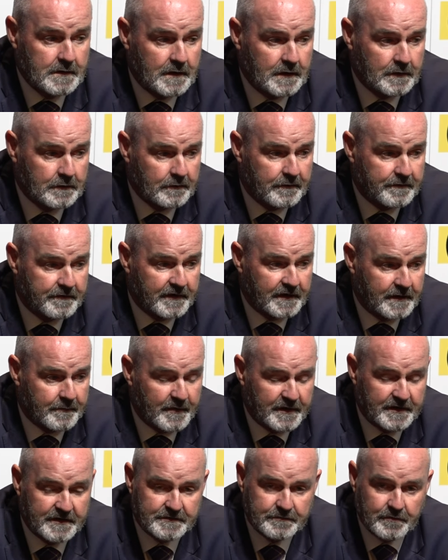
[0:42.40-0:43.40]
a good 30
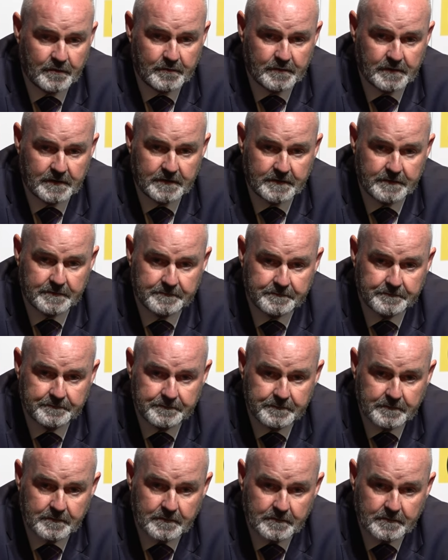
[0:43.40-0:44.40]
minutes where we were
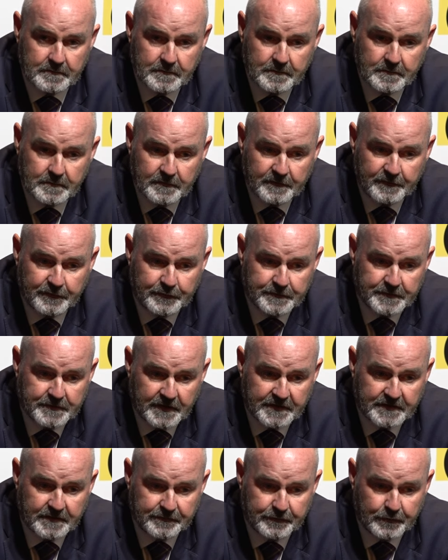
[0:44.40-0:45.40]

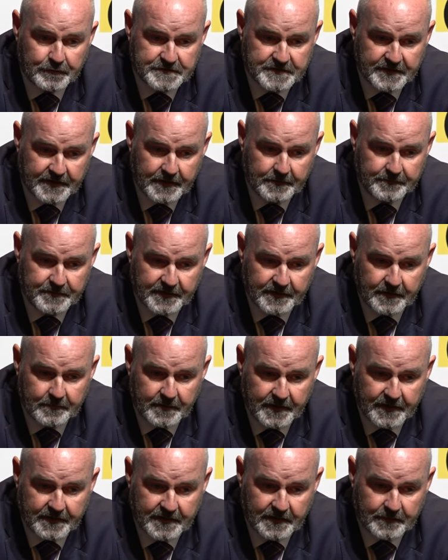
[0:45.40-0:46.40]
trying to force the game to get
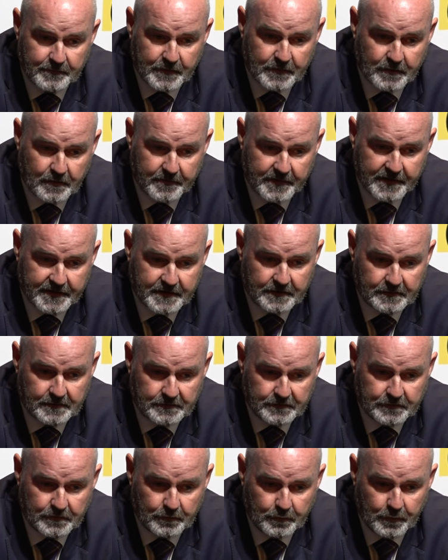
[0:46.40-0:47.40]
back in. We got back in
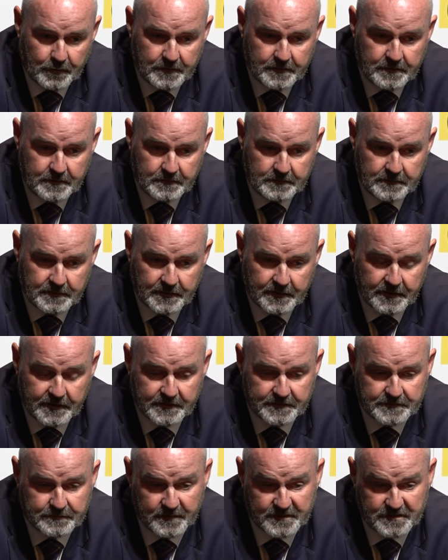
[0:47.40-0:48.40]
on 2-1,
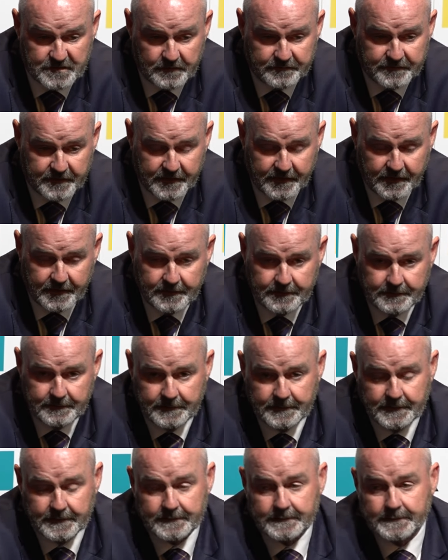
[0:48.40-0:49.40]
switch off again,
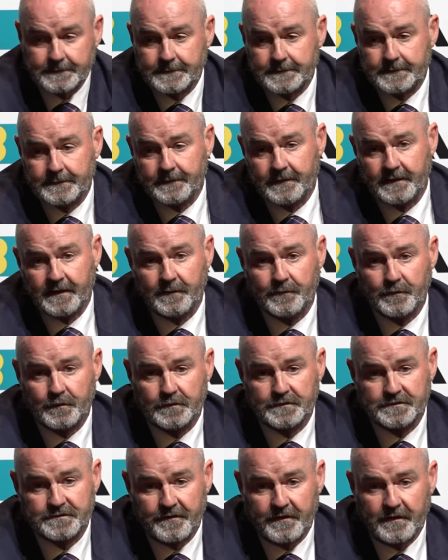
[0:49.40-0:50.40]
and the game
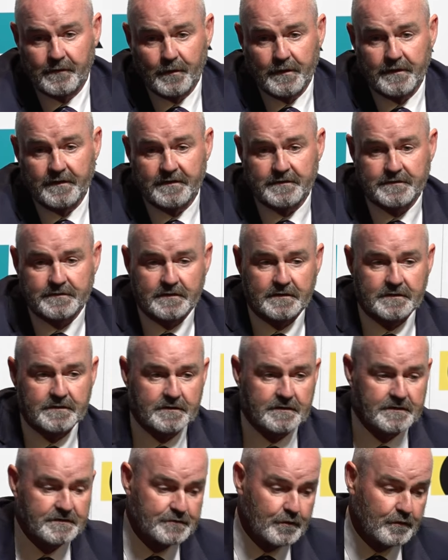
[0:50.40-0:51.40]
goes 3-1,
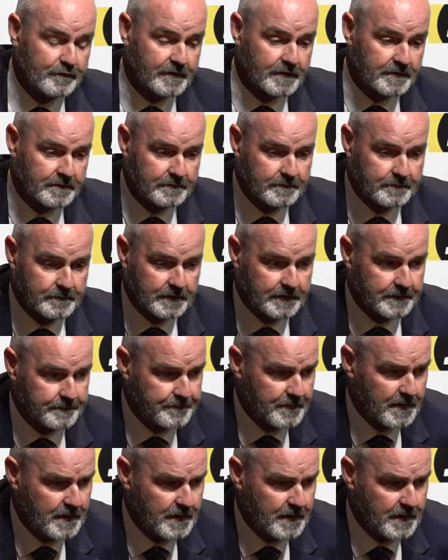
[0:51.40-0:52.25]
it's over. But